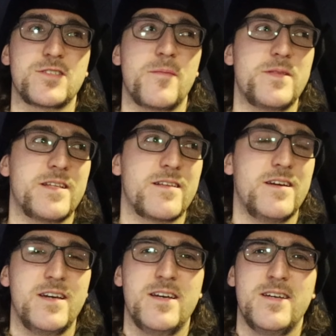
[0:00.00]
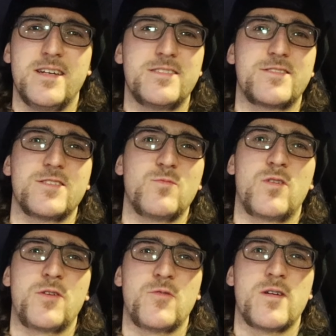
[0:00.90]
something that just doesn't
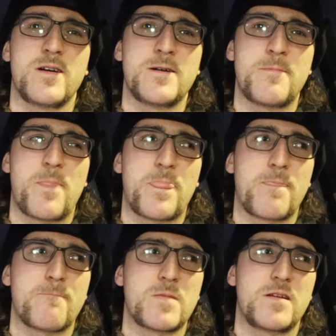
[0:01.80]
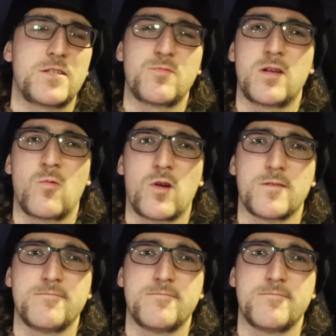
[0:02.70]
want to work.